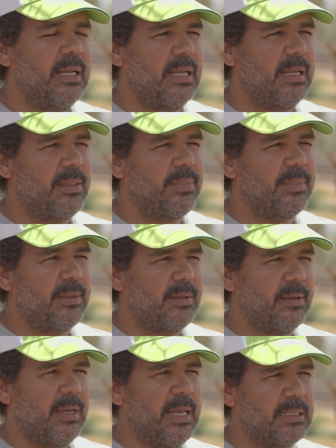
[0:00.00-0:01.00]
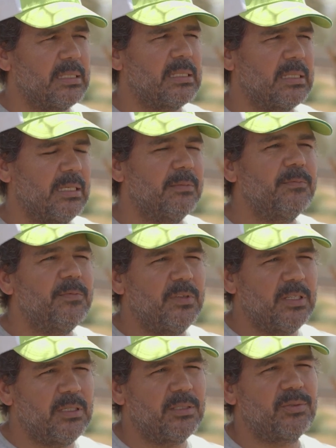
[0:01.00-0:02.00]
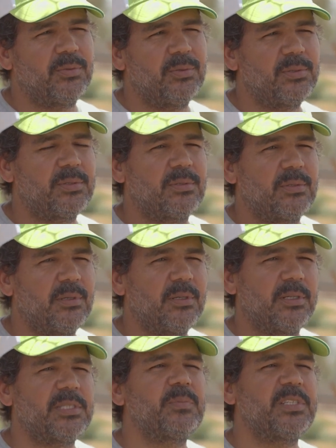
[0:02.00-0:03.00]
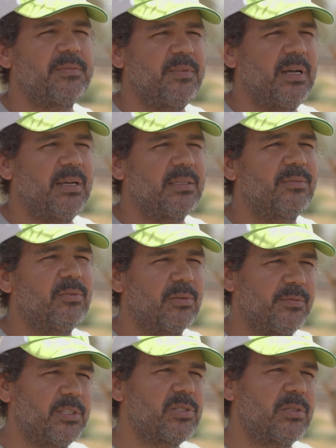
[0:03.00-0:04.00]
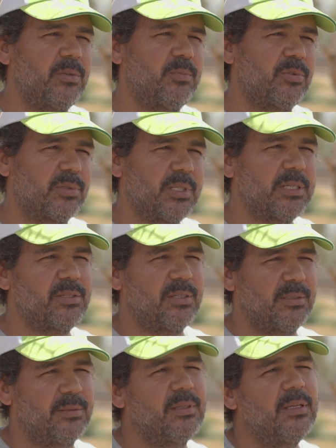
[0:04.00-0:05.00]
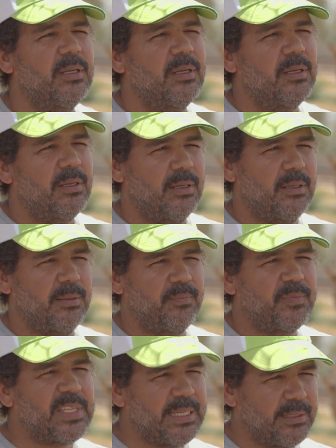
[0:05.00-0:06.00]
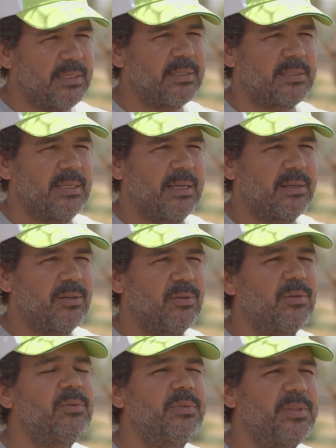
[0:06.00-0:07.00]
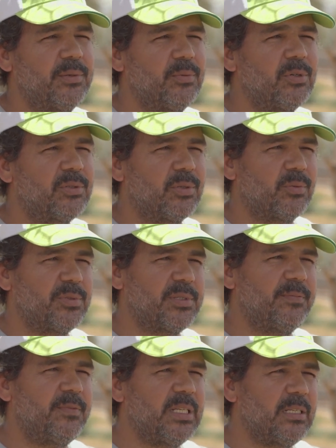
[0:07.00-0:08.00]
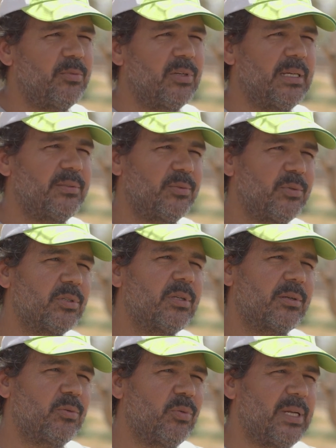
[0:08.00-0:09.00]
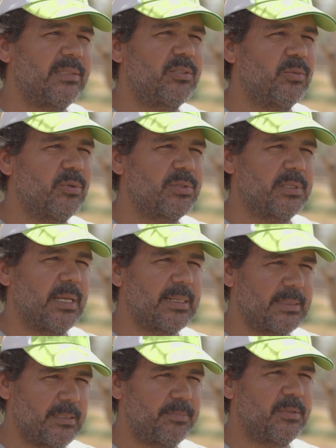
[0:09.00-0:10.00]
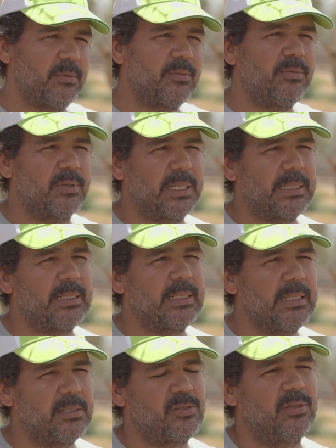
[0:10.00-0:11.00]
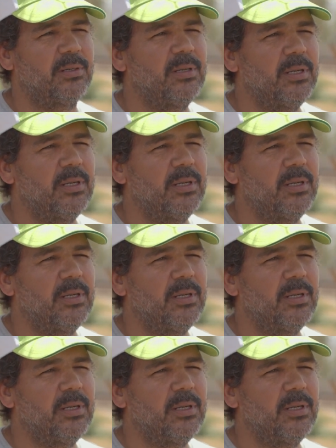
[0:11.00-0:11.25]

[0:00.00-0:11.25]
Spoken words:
And Hadi As Sham village was specified for vegetable production 10 years ago when the water was available and water quality was acceptable for agriculture.